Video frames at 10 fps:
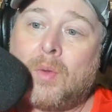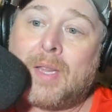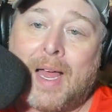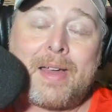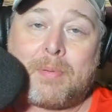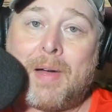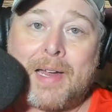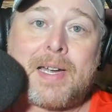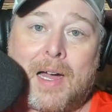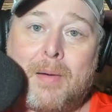like
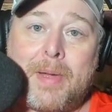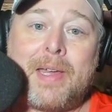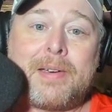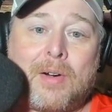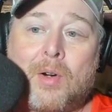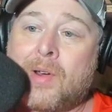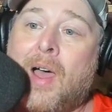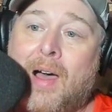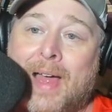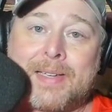my comment or
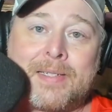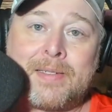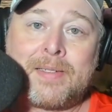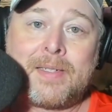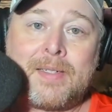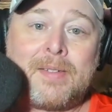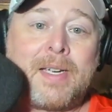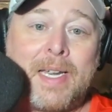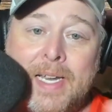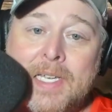not.
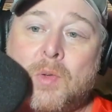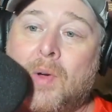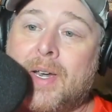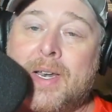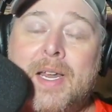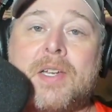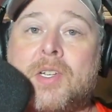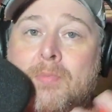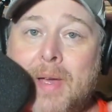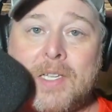It is what it
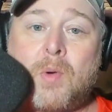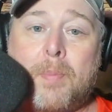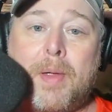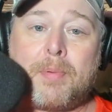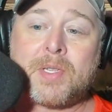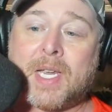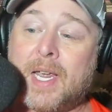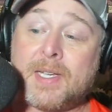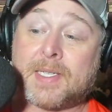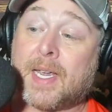is. You mess with people's
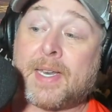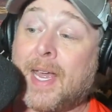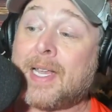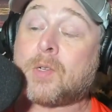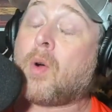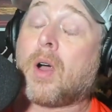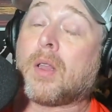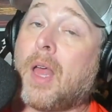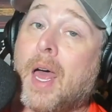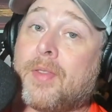kids, and that's where
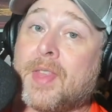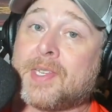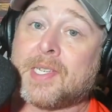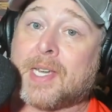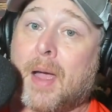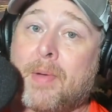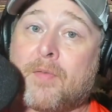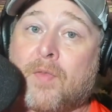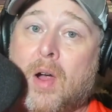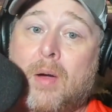a lot of this is
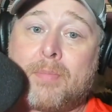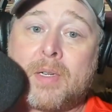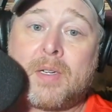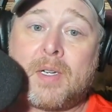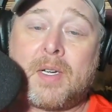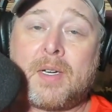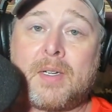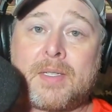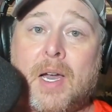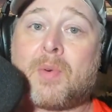coming from.
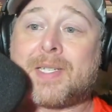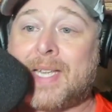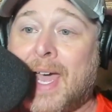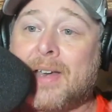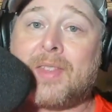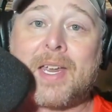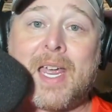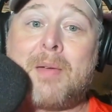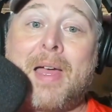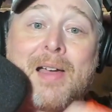There was data that
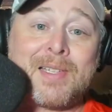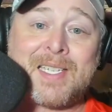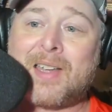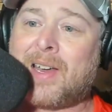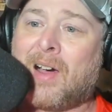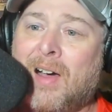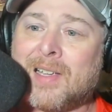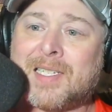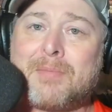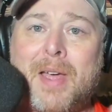came out. Sunny
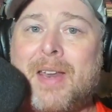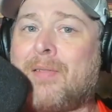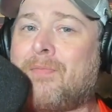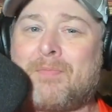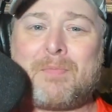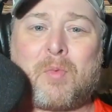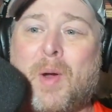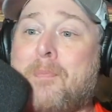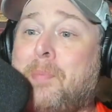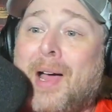Hostin made a
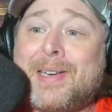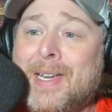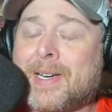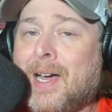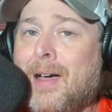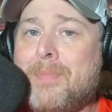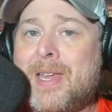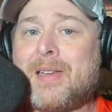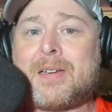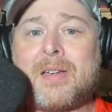repugnant
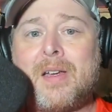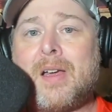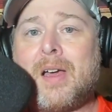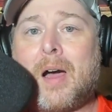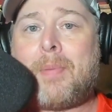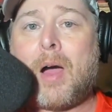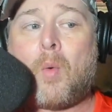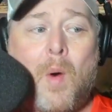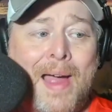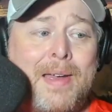comment
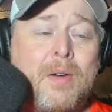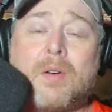about white